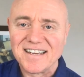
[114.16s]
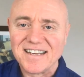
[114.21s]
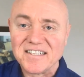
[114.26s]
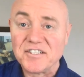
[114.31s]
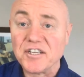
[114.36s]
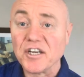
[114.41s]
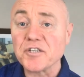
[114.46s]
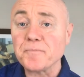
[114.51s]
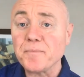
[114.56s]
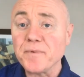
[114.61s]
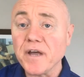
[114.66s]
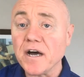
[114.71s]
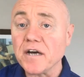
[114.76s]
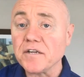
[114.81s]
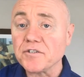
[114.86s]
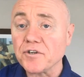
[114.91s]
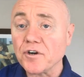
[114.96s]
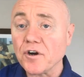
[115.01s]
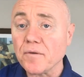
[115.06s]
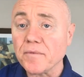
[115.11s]
Just
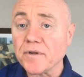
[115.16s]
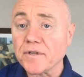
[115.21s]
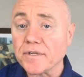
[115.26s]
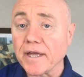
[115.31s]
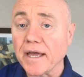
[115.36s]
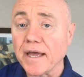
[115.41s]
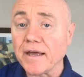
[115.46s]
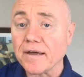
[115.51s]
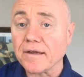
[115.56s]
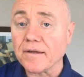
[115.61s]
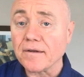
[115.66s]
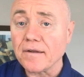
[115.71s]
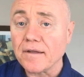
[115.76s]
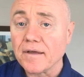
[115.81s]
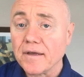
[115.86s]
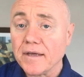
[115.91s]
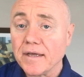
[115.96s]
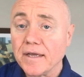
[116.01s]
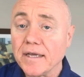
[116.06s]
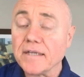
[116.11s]
beyond Germantown
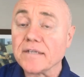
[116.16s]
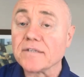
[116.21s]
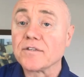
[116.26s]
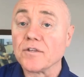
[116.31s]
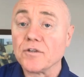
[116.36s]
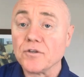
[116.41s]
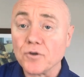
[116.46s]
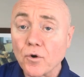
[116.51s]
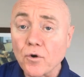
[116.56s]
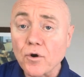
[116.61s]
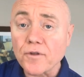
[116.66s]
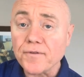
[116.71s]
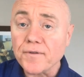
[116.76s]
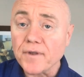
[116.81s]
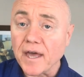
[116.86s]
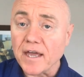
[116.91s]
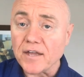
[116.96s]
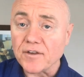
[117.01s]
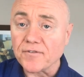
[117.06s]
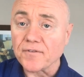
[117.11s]
is the North
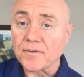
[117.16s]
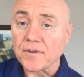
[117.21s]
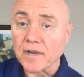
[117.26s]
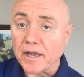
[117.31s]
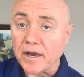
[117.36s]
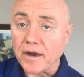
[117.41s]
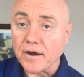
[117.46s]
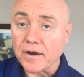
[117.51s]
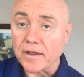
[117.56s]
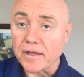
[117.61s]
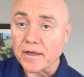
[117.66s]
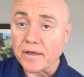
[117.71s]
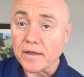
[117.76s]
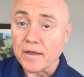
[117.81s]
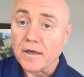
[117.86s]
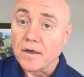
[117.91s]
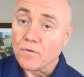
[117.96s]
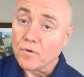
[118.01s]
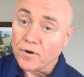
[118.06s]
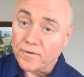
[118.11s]
Nashville area
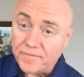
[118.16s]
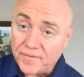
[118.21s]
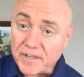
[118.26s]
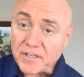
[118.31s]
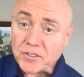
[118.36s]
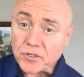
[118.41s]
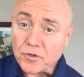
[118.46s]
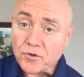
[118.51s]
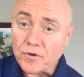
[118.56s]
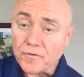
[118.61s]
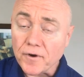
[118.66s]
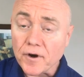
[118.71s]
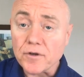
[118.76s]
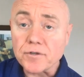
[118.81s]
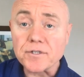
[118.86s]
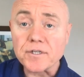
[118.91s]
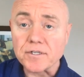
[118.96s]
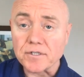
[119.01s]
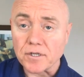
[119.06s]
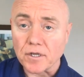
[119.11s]
where Fisk
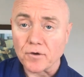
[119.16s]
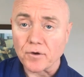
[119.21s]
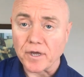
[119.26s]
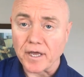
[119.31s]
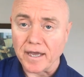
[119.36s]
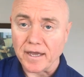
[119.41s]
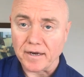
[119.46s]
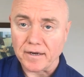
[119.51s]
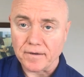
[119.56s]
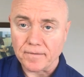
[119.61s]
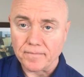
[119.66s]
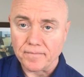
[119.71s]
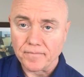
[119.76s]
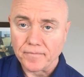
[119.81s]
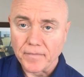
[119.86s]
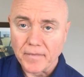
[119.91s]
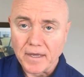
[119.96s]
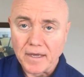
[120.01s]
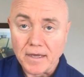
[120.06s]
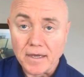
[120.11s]
University is located.
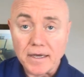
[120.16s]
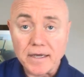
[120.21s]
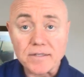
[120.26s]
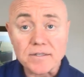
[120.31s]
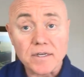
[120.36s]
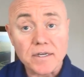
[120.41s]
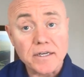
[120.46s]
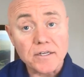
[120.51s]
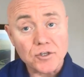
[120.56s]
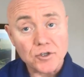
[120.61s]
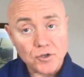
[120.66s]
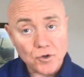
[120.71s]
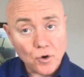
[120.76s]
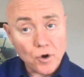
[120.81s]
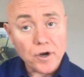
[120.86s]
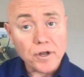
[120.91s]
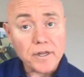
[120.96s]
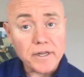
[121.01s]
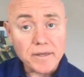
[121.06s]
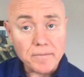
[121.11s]
It's a
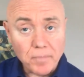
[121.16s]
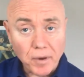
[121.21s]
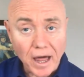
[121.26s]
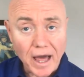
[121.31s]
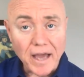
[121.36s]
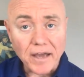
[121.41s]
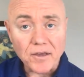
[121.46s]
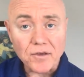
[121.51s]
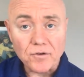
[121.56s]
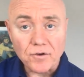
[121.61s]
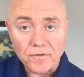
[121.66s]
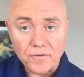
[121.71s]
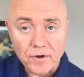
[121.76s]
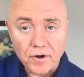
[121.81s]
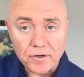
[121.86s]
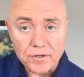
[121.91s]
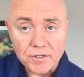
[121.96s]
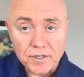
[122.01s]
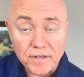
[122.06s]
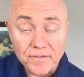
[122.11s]
historically black
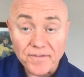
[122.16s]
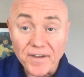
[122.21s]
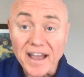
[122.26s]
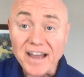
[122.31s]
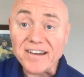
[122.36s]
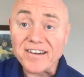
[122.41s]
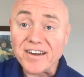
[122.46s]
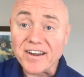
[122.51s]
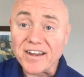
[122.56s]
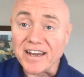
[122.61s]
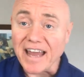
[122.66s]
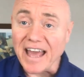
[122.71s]
university founded in